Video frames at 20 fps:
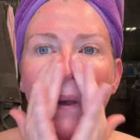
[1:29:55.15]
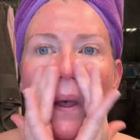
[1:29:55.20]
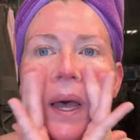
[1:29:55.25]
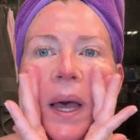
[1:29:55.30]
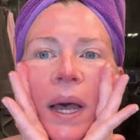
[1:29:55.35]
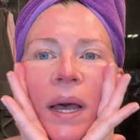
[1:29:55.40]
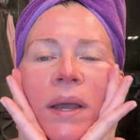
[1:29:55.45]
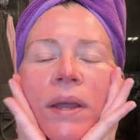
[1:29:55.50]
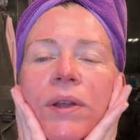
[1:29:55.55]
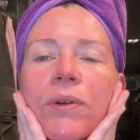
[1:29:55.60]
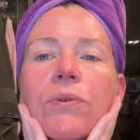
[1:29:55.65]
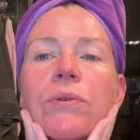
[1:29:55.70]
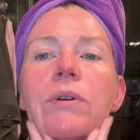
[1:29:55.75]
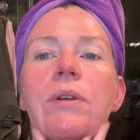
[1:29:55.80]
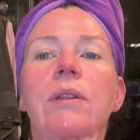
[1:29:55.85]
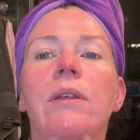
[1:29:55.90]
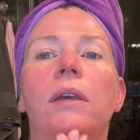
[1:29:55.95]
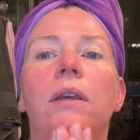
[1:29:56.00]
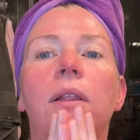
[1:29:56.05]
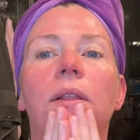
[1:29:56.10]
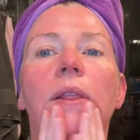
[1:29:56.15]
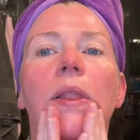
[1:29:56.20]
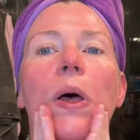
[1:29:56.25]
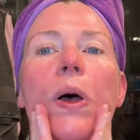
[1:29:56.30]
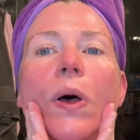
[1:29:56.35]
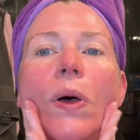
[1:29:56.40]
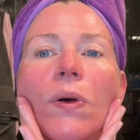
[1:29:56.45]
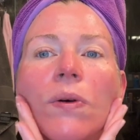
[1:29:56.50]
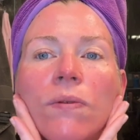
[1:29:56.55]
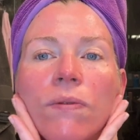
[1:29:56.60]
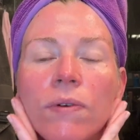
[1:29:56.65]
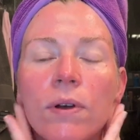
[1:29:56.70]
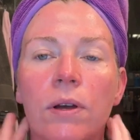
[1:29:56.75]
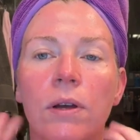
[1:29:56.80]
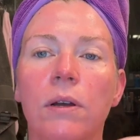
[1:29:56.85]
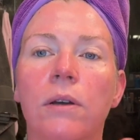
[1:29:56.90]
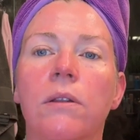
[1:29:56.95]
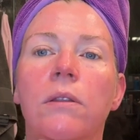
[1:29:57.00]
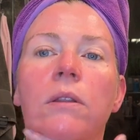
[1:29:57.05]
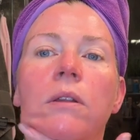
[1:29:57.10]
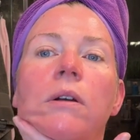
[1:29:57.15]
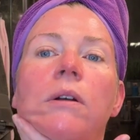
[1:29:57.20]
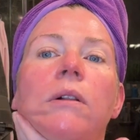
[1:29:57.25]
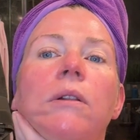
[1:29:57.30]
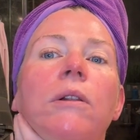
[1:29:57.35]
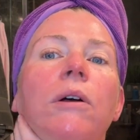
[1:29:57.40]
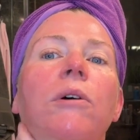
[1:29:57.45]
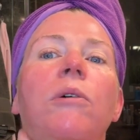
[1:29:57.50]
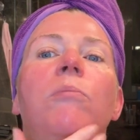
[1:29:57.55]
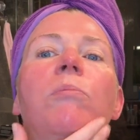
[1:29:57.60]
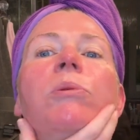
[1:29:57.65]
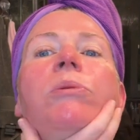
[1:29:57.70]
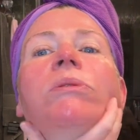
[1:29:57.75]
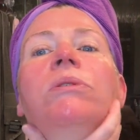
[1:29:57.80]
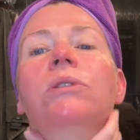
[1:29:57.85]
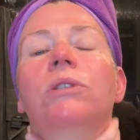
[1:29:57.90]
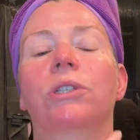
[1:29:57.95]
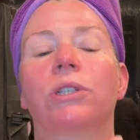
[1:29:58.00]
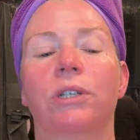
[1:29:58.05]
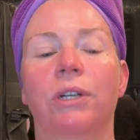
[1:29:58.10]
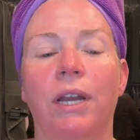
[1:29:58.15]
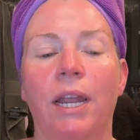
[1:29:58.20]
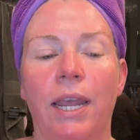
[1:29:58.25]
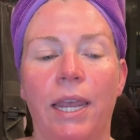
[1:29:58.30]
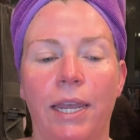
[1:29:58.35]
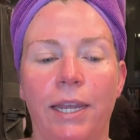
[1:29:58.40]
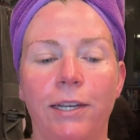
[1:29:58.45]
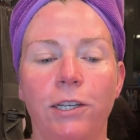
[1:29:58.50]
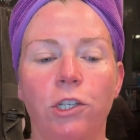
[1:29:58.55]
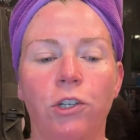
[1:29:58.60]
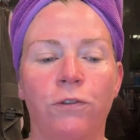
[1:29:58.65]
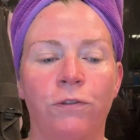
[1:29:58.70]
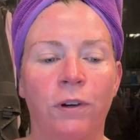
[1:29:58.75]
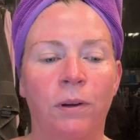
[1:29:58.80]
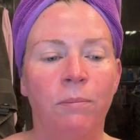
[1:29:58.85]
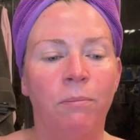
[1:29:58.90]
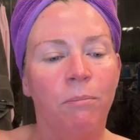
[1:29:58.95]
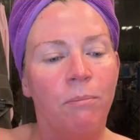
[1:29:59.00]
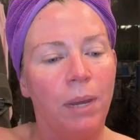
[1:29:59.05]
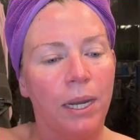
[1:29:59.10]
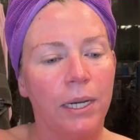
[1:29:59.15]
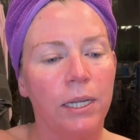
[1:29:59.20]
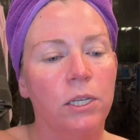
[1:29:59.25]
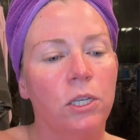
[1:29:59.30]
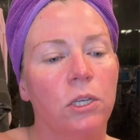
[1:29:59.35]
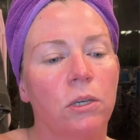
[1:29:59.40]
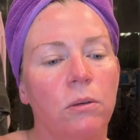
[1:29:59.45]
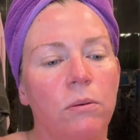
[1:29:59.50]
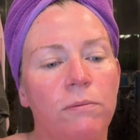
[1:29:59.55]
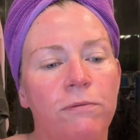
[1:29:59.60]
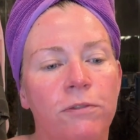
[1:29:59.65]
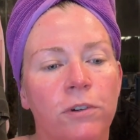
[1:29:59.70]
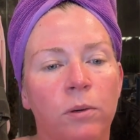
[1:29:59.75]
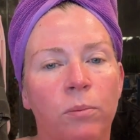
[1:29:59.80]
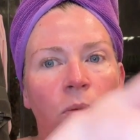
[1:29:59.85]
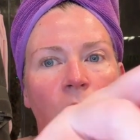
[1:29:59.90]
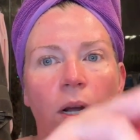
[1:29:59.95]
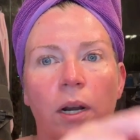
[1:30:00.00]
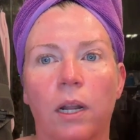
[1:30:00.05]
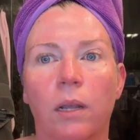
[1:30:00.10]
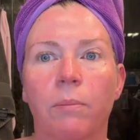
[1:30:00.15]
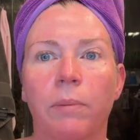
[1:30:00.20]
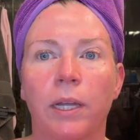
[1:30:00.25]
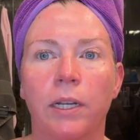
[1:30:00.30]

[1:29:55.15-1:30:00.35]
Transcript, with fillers: I really love the Glow Booster H from Medicube for product